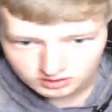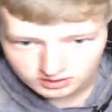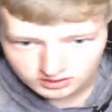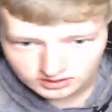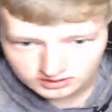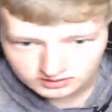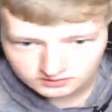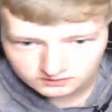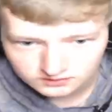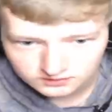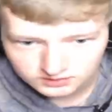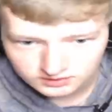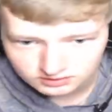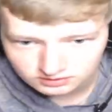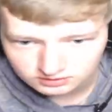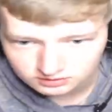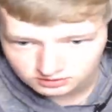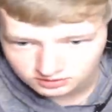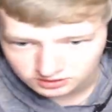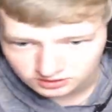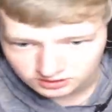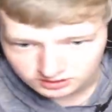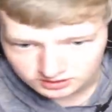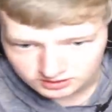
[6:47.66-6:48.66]
Not the
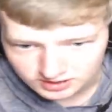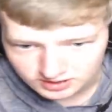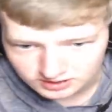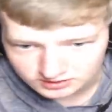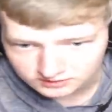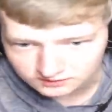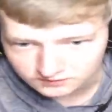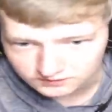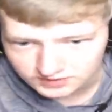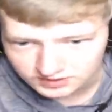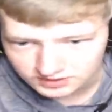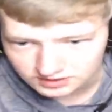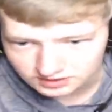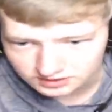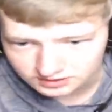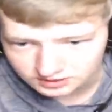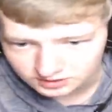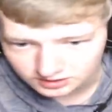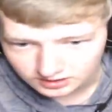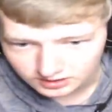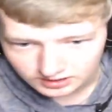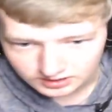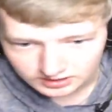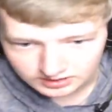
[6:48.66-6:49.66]
villager!
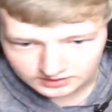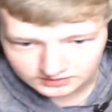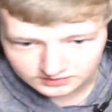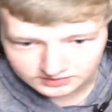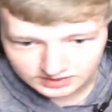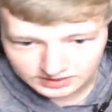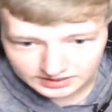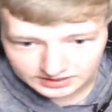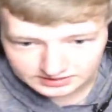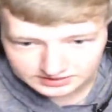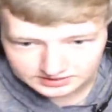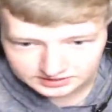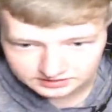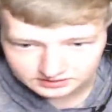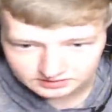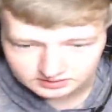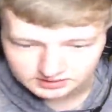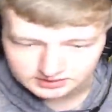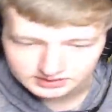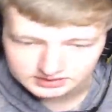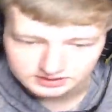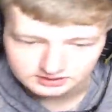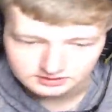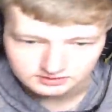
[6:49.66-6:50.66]
He
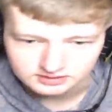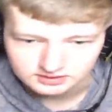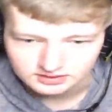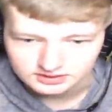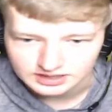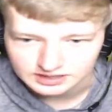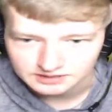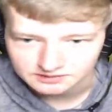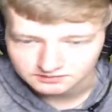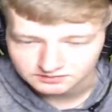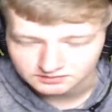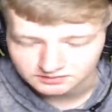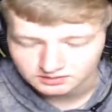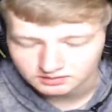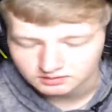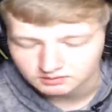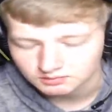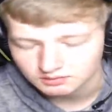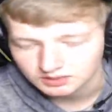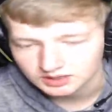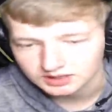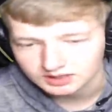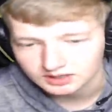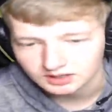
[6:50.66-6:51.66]
killed... Oh
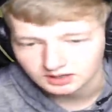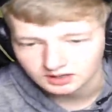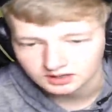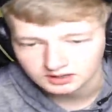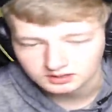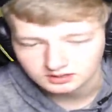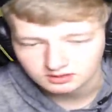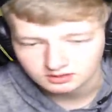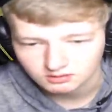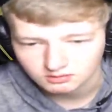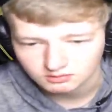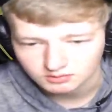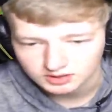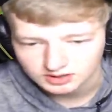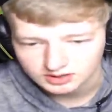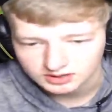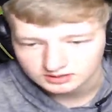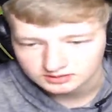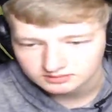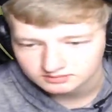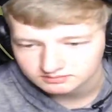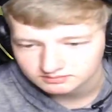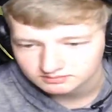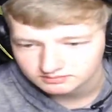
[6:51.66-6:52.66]
my god. Oh my...
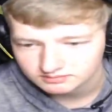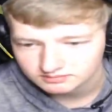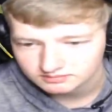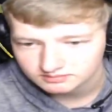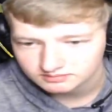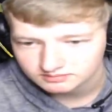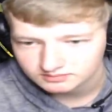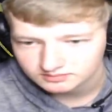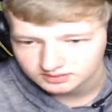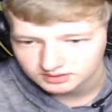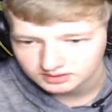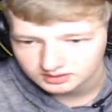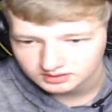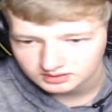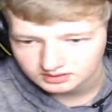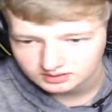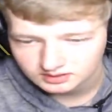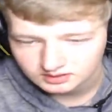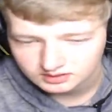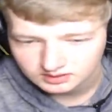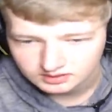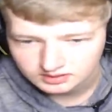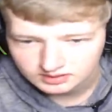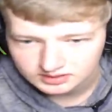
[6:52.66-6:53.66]

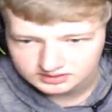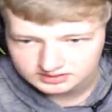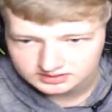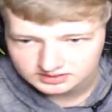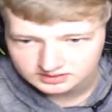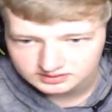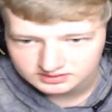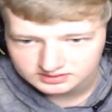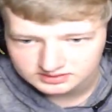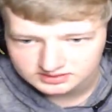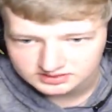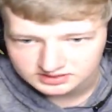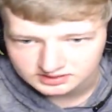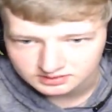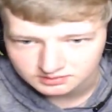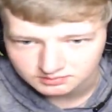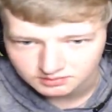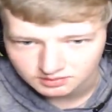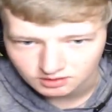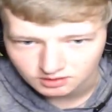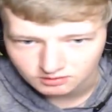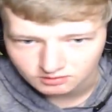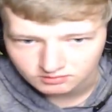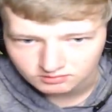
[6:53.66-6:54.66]
He's at least in the
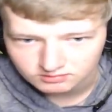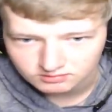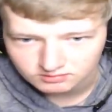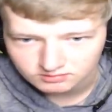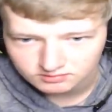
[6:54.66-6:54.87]
boat.